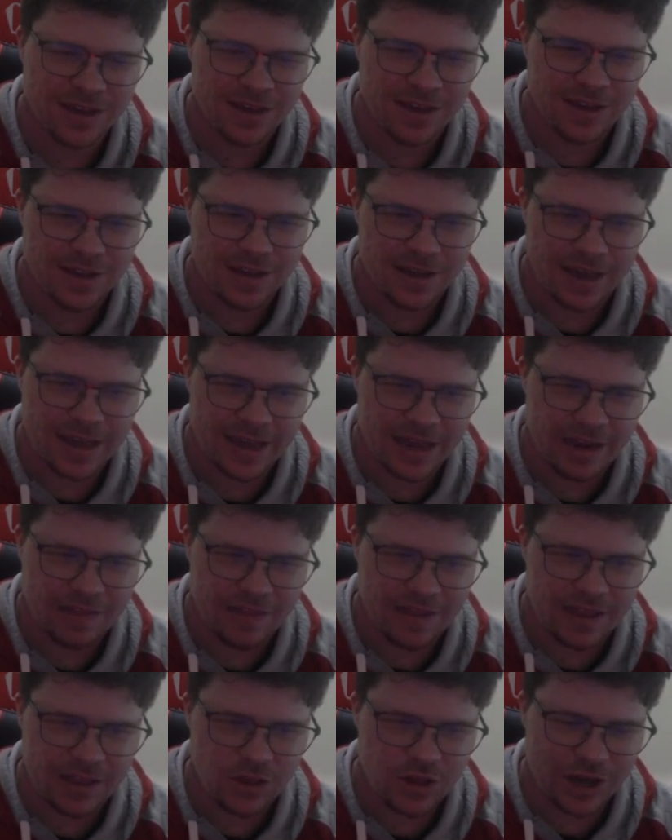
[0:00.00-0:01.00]
and
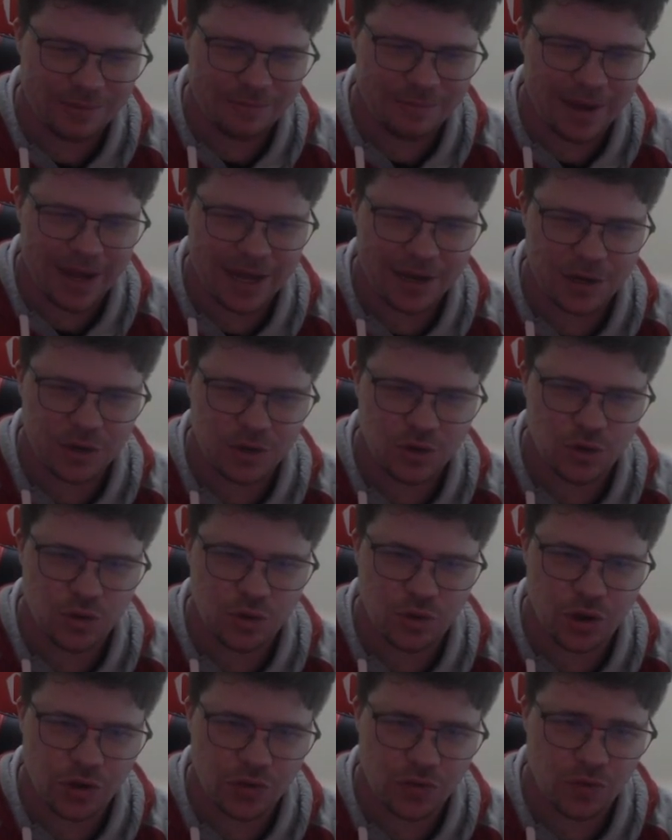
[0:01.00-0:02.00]
then Jack Martin, who
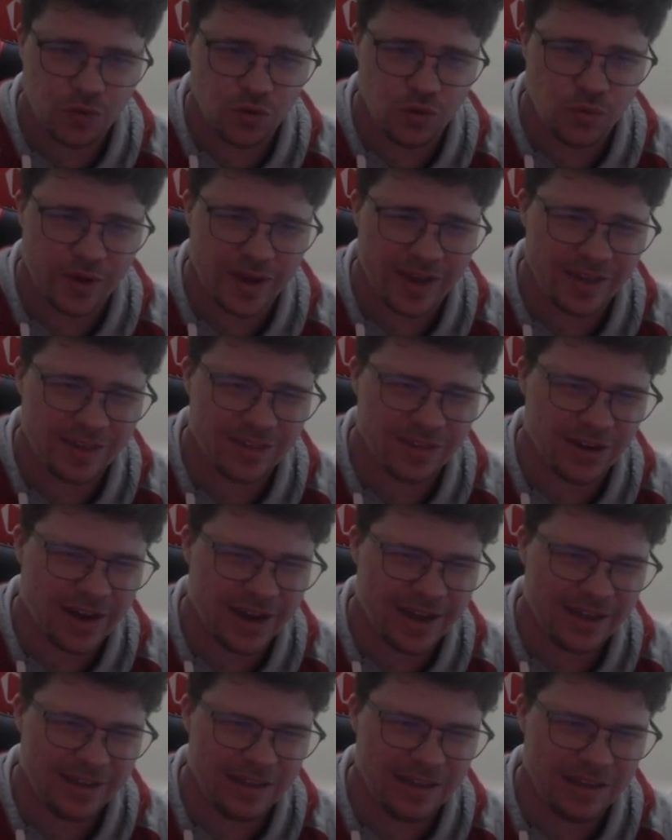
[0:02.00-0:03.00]
got 2 weeks.
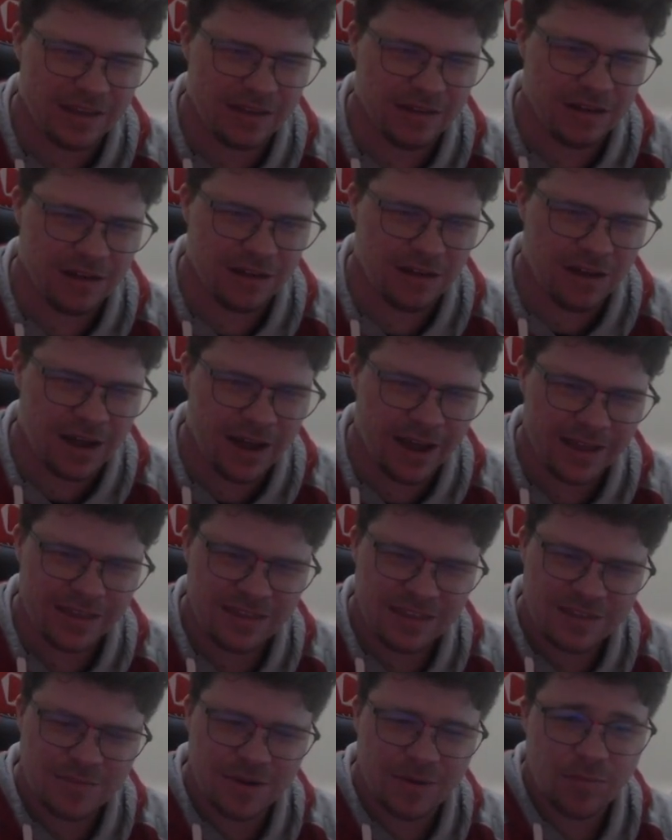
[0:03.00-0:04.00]
I
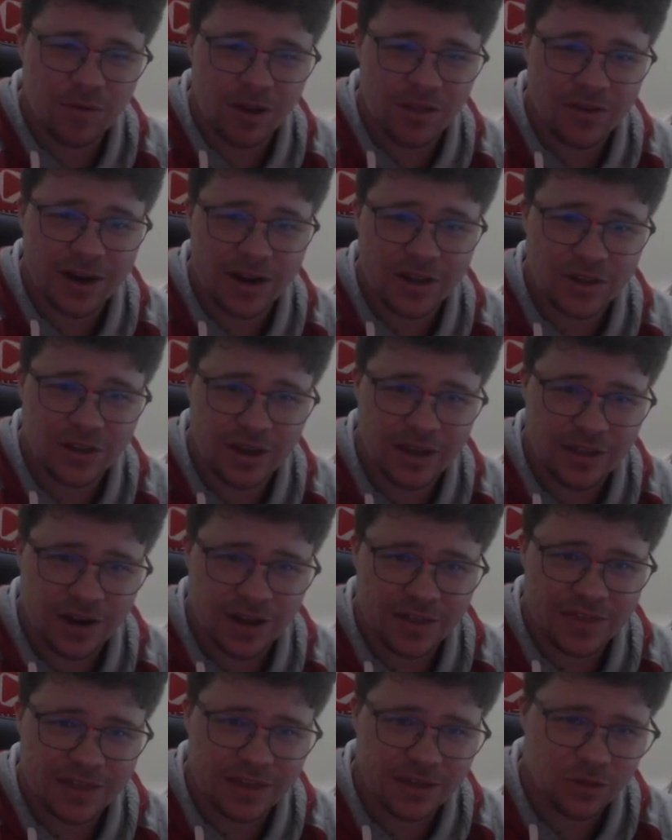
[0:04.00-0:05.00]
said to my brother, actually, that I
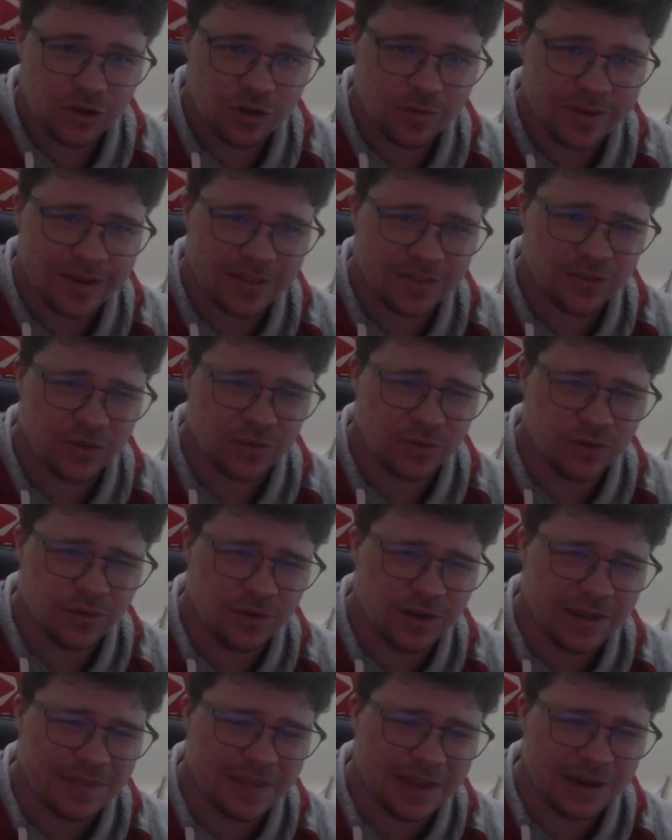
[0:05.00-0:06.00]
think it should have been 2.
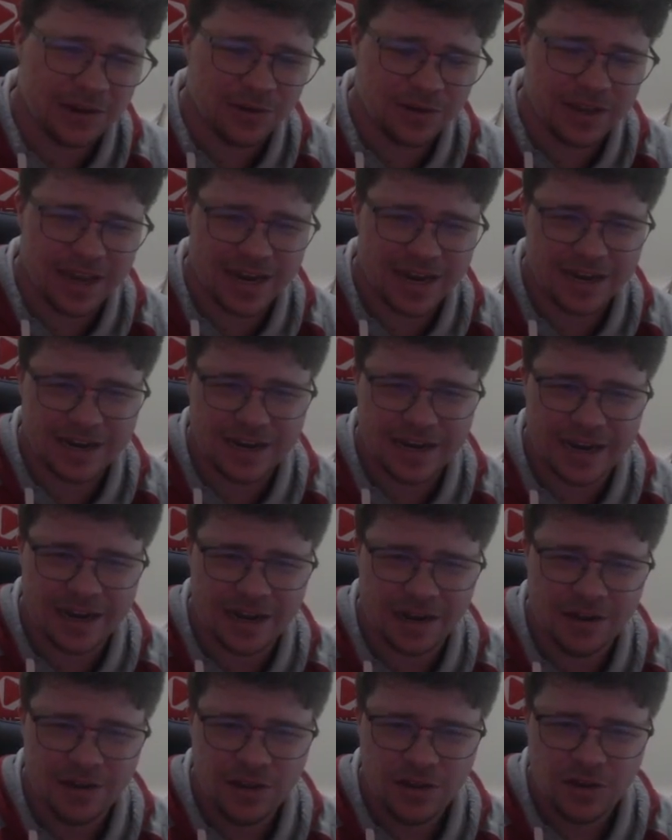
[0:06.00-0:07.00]
And then looking at it
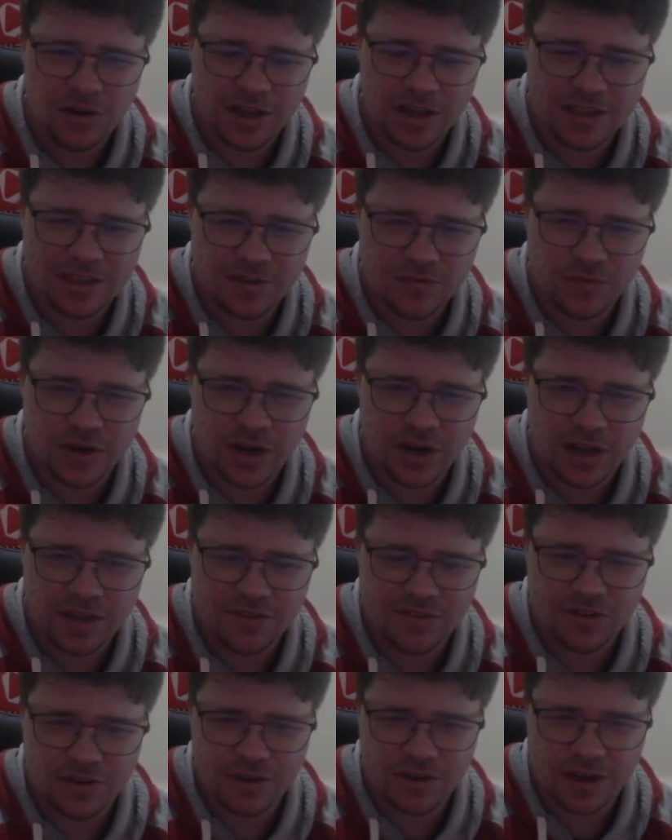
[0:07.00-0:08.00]
now, I didn't realise
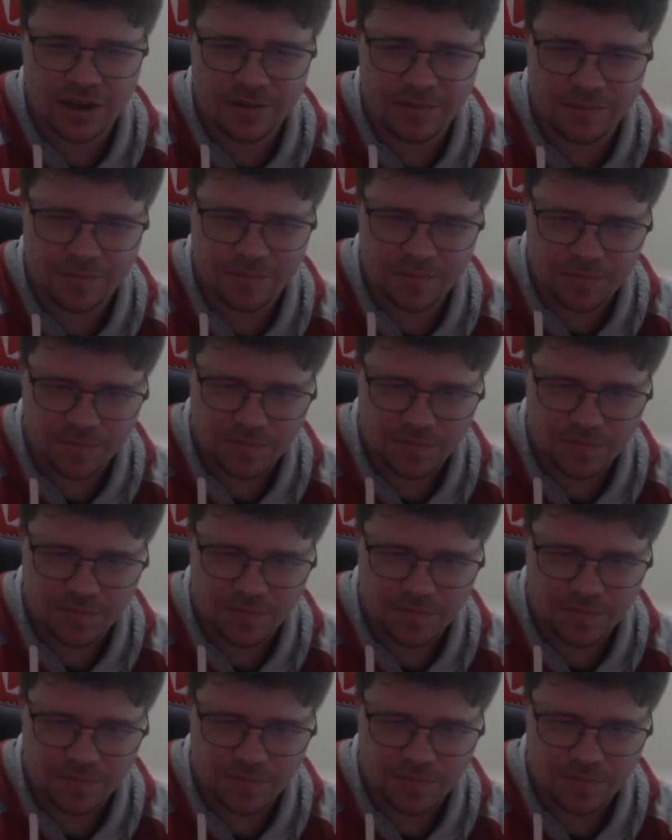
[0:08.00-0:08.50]
that Van